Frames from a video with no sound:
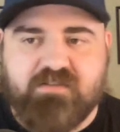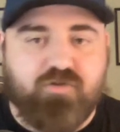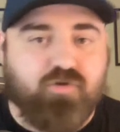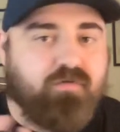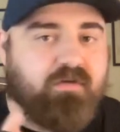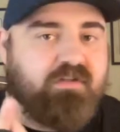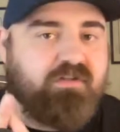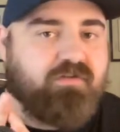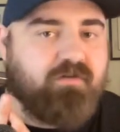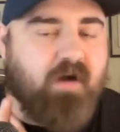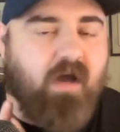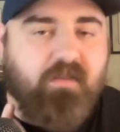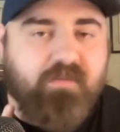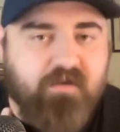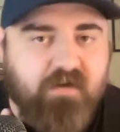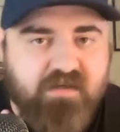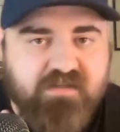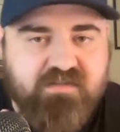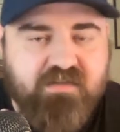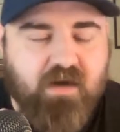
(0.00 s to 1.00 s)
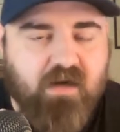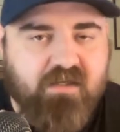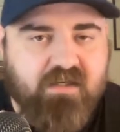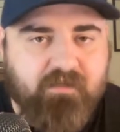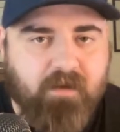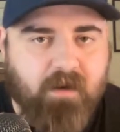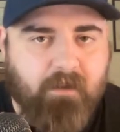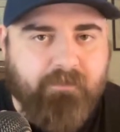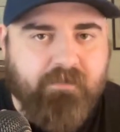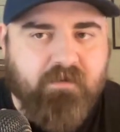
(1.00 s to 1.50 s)
Julian Strawther has talked
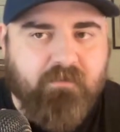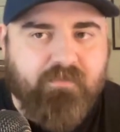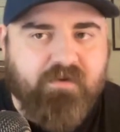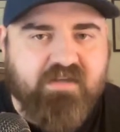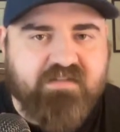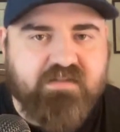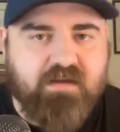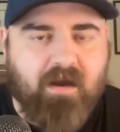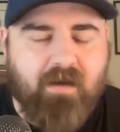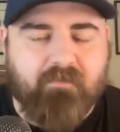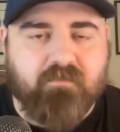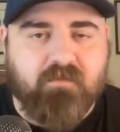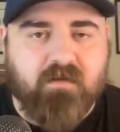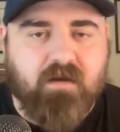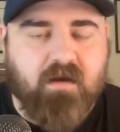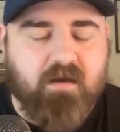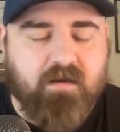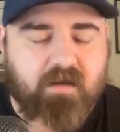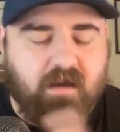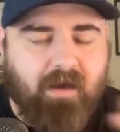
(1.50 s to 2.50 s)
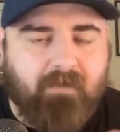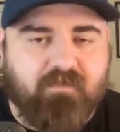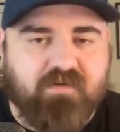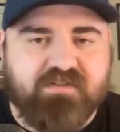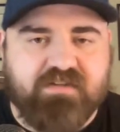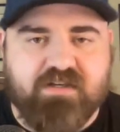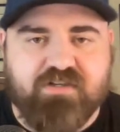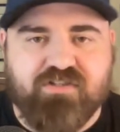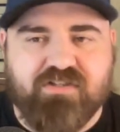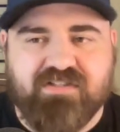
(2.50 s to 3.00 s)
him up in press com-
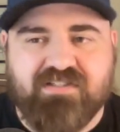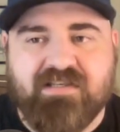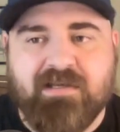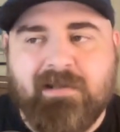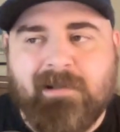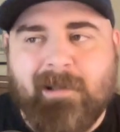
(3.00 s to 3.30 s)
conversations.